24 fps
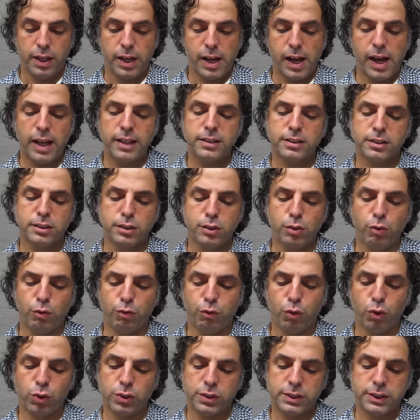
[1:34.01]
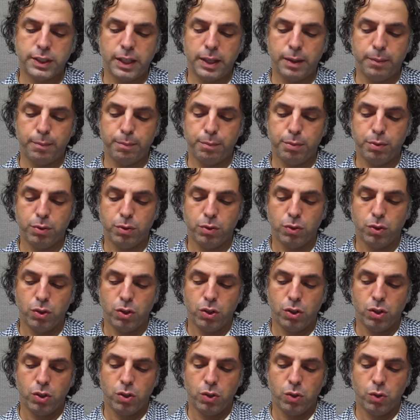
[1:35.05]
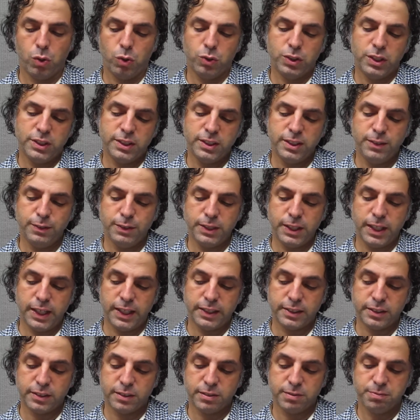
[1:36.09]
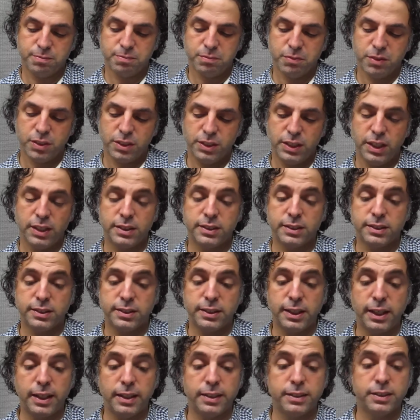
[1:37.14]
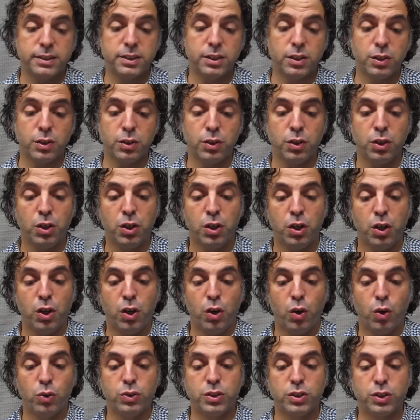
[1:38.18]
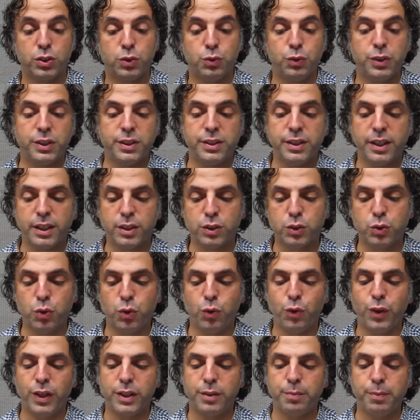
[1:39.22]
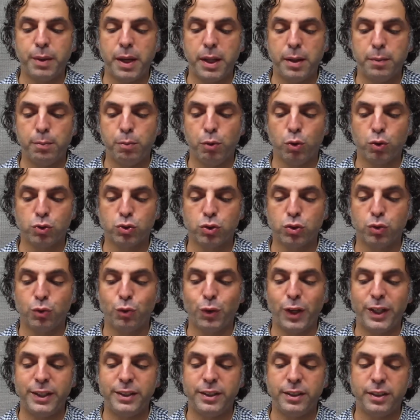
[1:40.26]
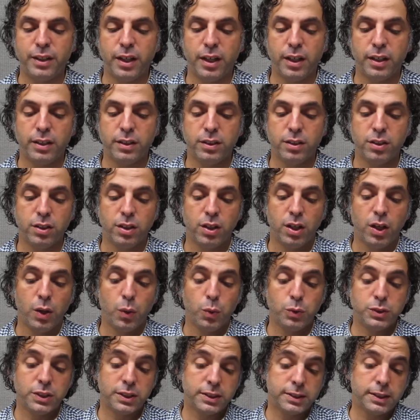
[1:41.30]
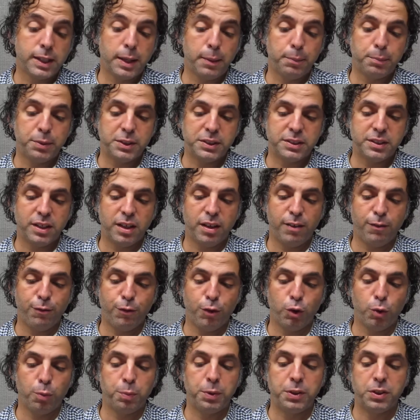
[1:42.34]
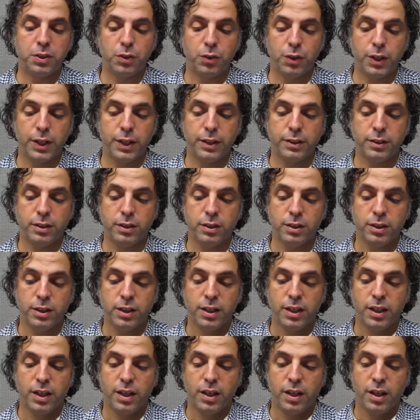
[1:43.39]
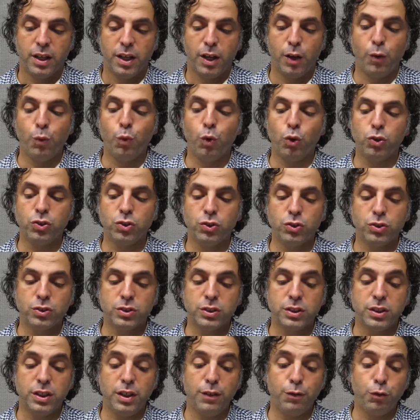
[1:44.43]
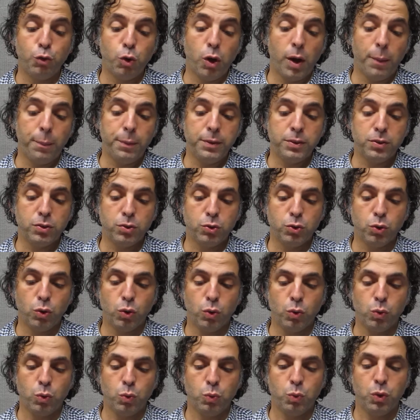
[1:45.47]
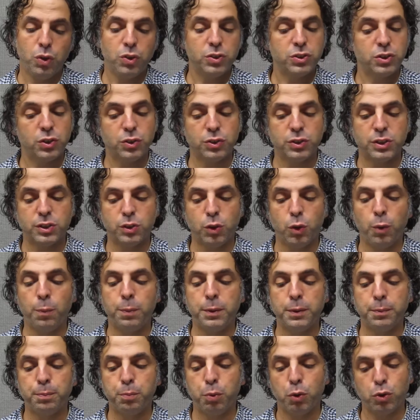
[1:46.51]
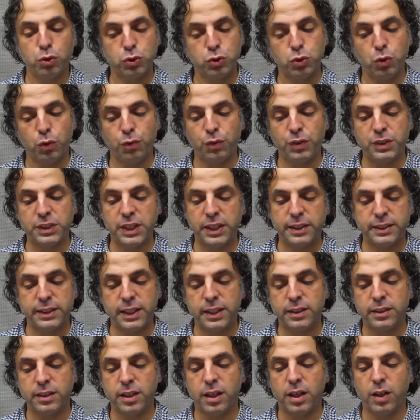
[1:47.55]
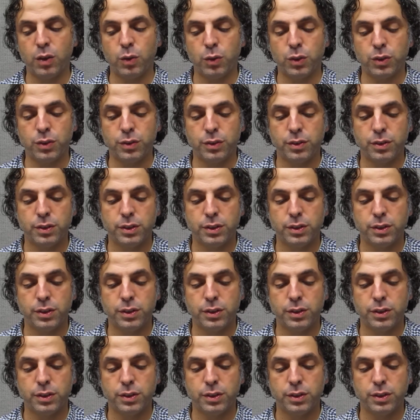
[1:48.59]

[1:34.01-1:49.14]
asks you for a stamp, or doesn't even ask, just stands there on the street next to a red mailbox on a rainy night with a stampless envelope in her hand, and wonders if you happen to know where there's an open post office at that hour,